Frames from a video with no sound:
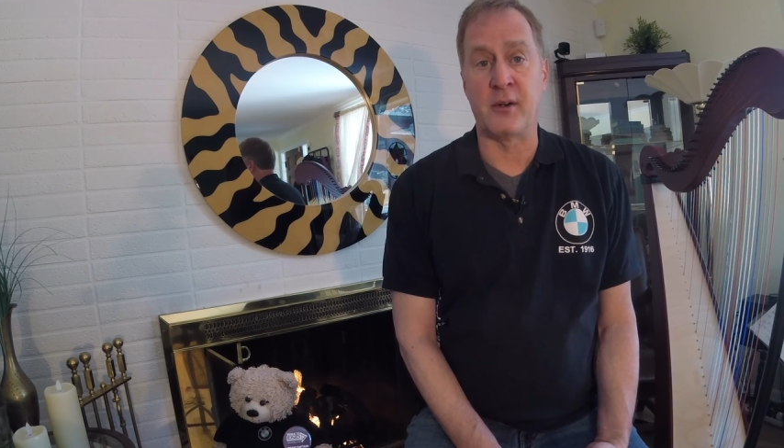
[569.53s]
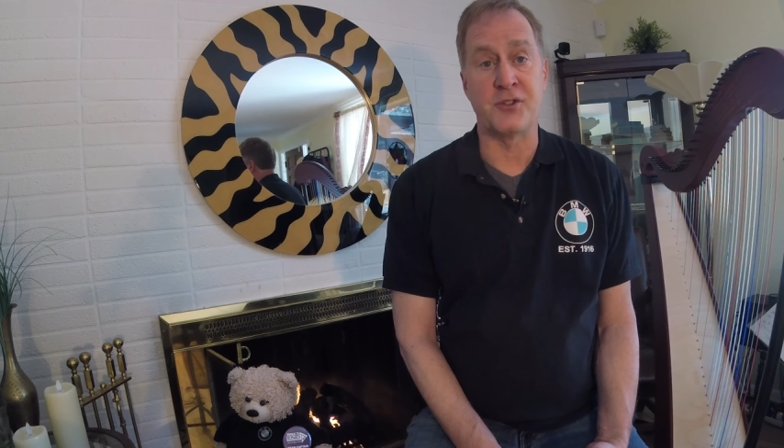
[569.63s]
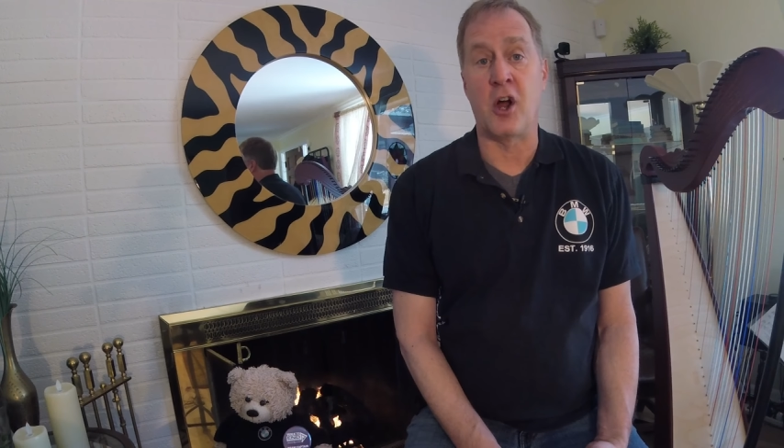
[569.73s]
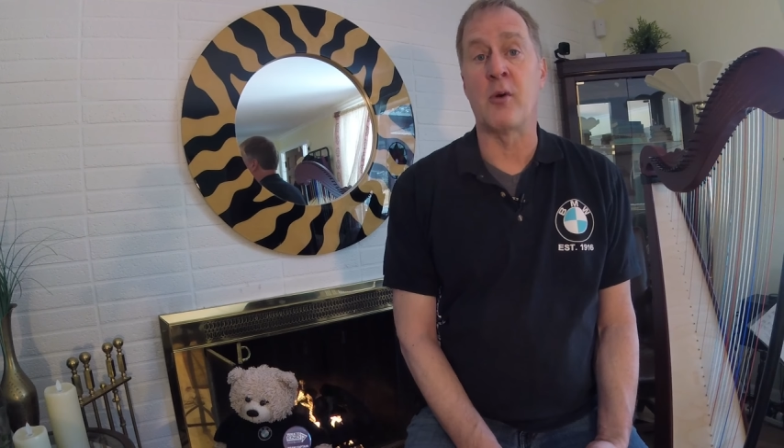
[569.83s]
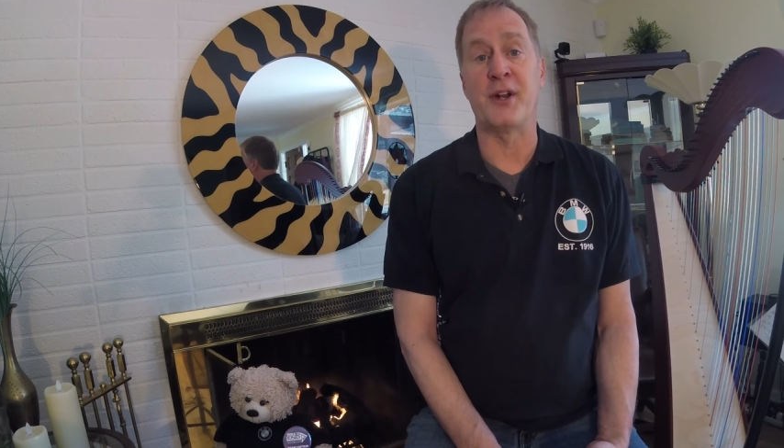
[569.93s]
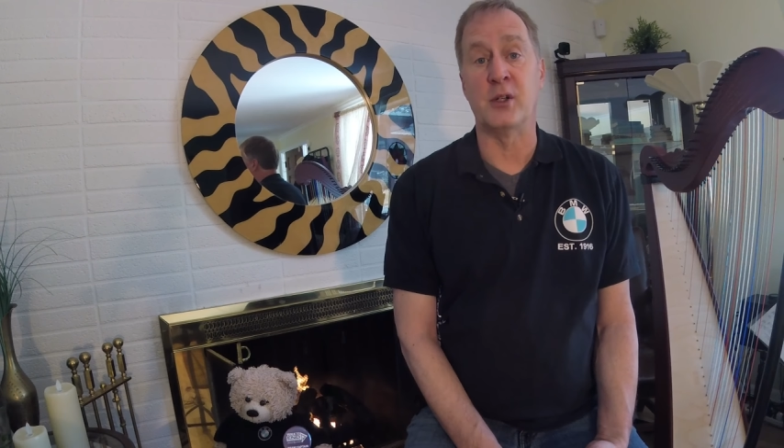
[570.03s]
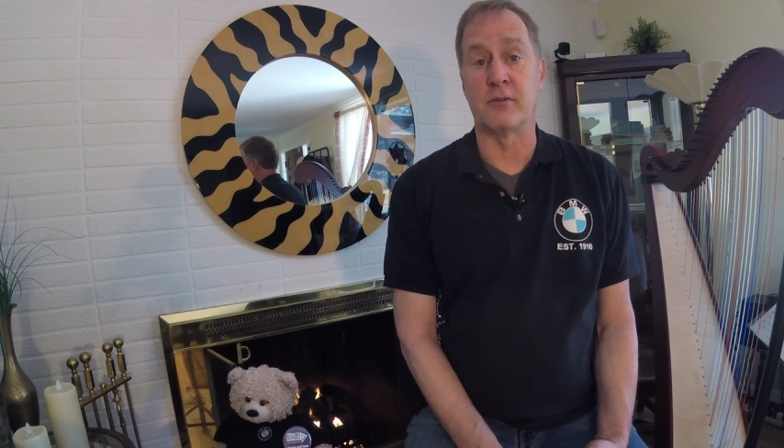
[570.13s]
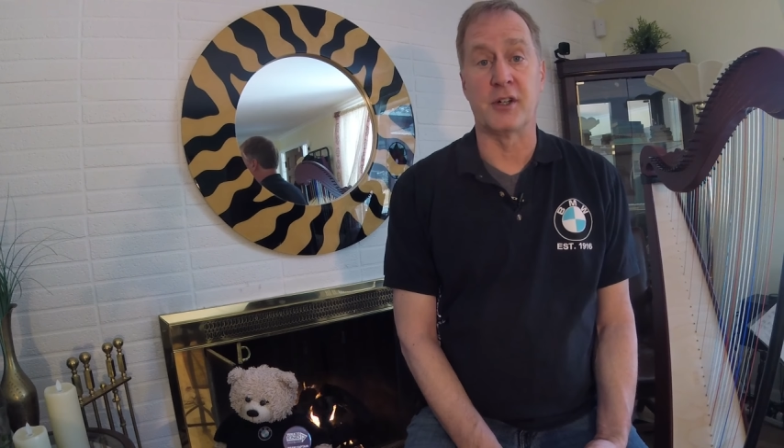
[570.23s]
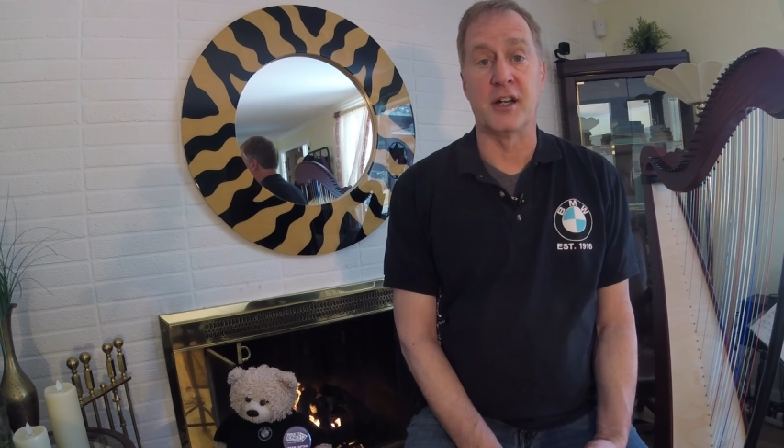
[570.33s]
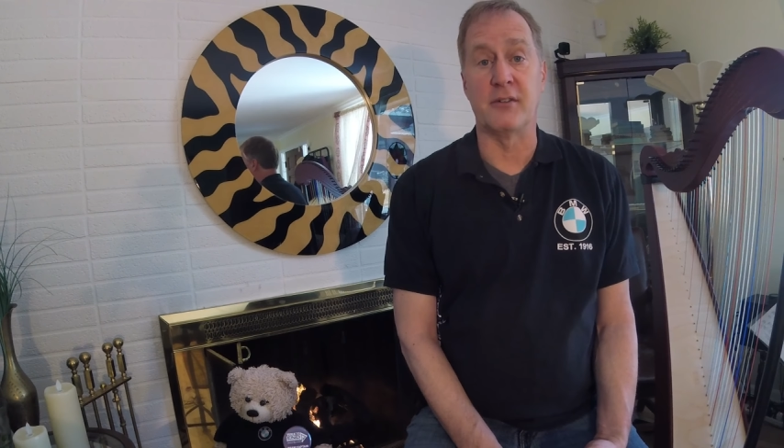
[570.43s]
It was already
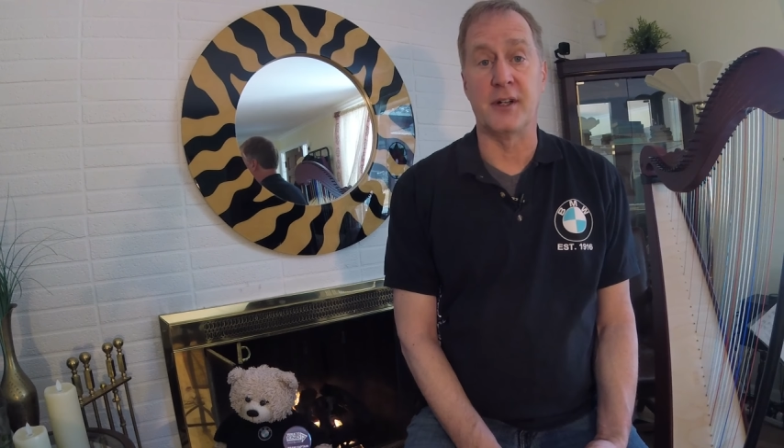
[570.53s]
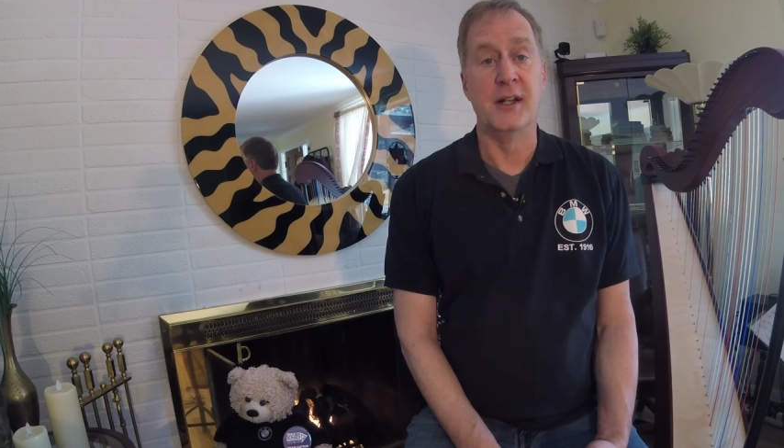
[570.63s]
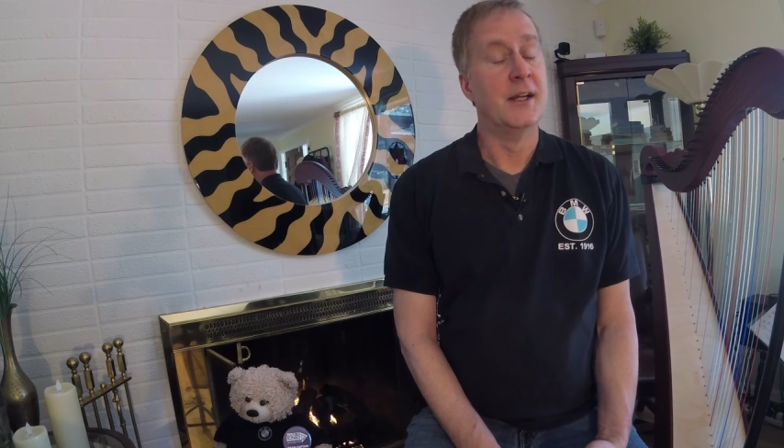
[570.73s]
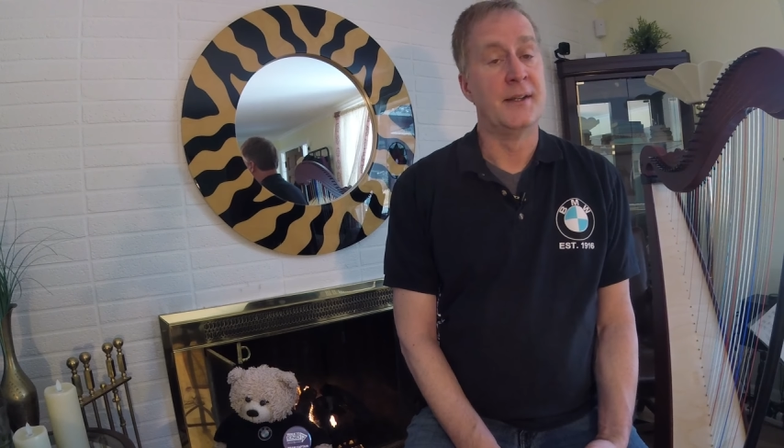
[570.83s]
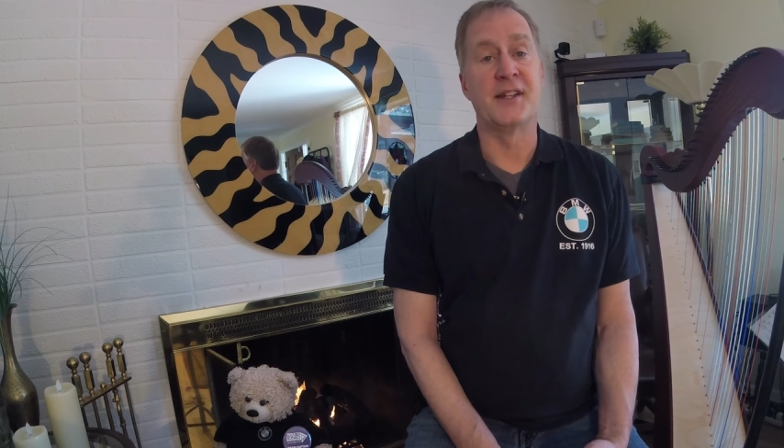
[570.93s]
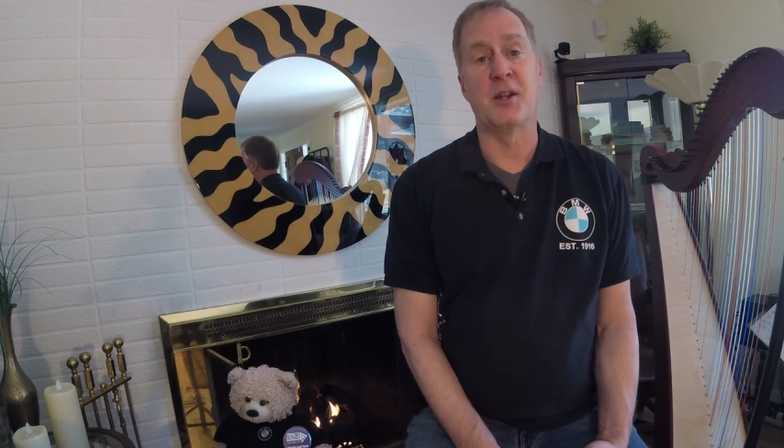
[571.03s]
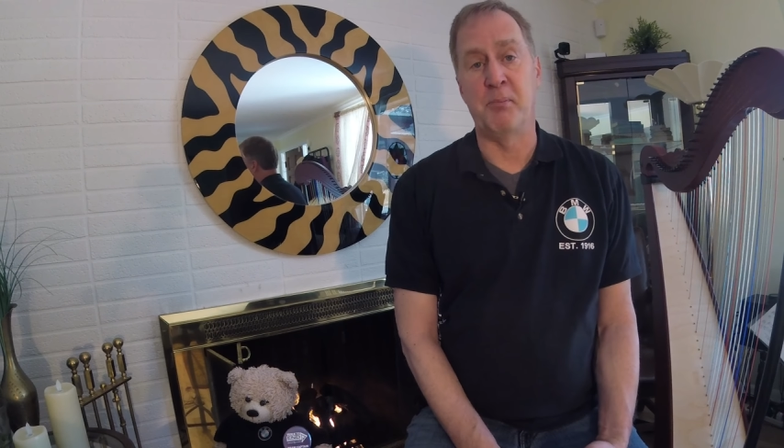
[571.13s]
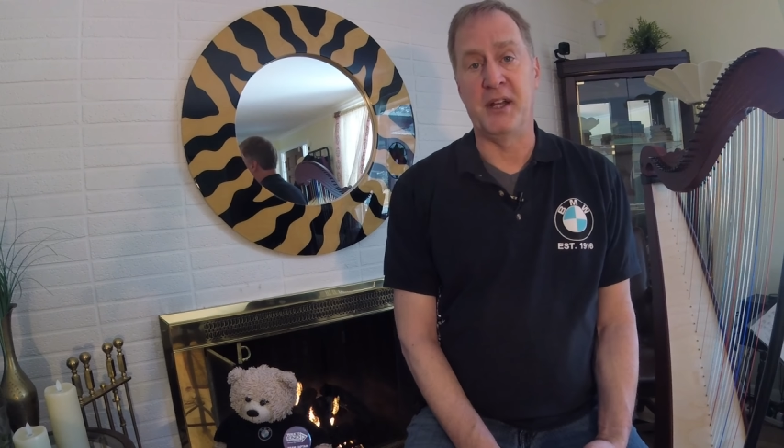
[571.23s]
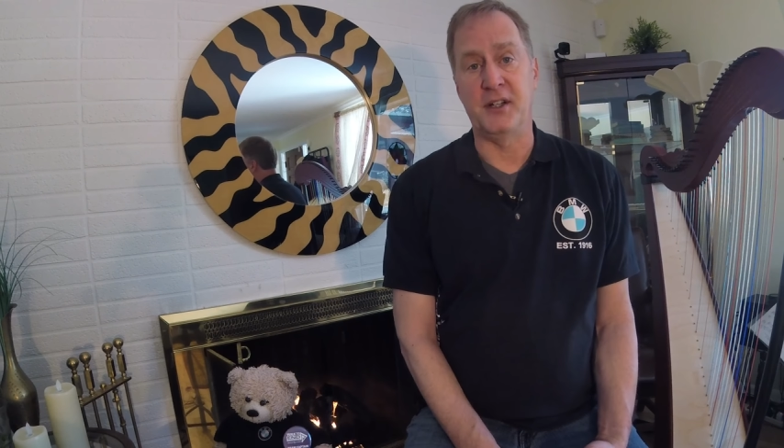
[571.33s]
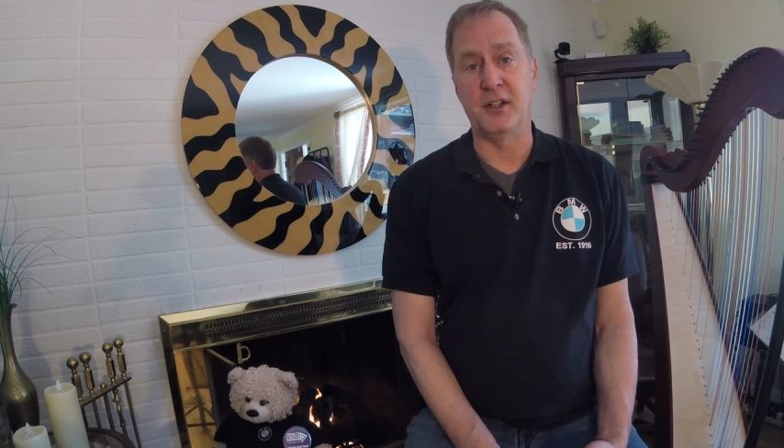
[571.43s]
over 100. That's a
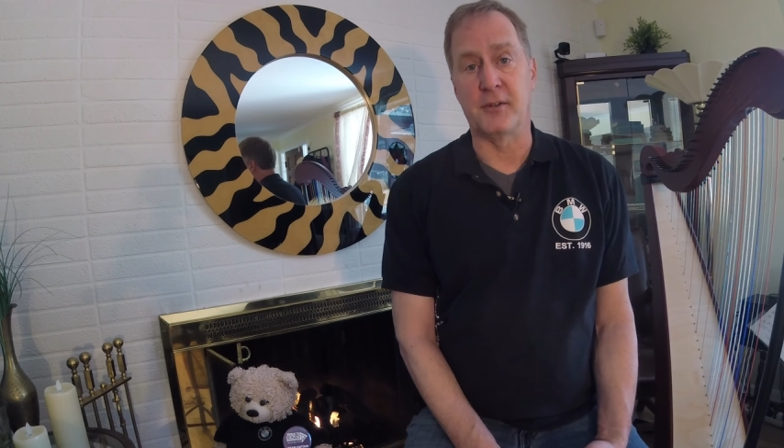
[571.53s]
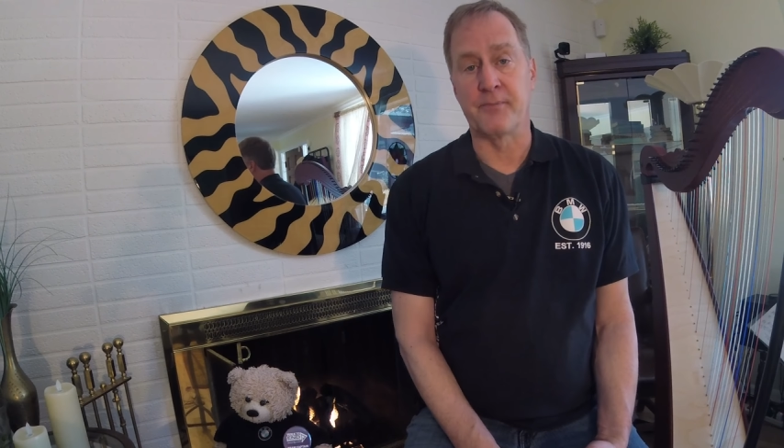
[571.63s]
big deal.